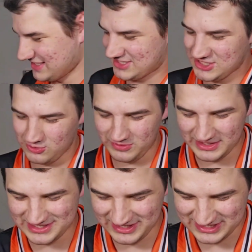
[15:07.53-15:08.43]
cute,
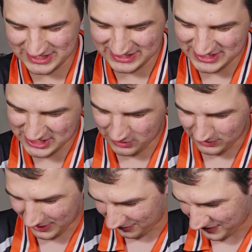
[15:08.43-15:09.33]
this cute
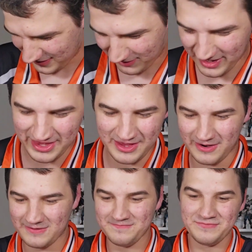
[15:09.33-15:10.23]
little thing right
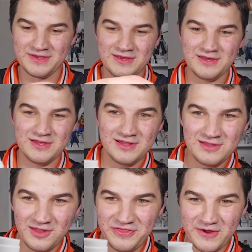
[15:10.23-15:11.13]
here.
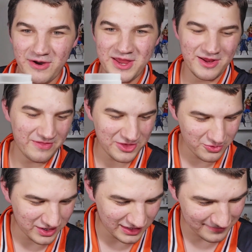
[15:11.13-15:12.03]
Little thing right here that you
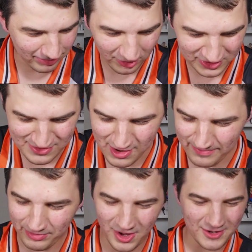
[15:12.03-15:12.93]
can like perk him
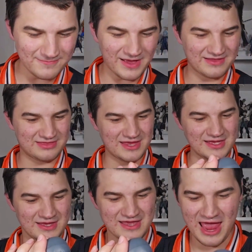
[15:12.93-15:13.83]
up on, I
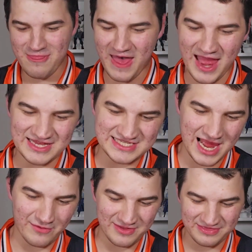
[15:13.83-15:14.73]
think. And that is
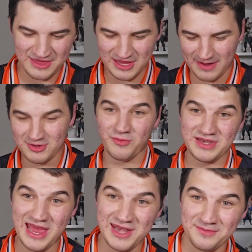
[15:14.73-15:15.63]
how I think I'm going
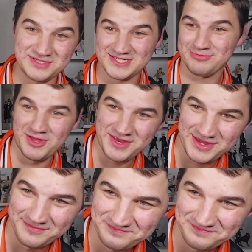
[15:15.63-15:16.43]
to end up displaying him.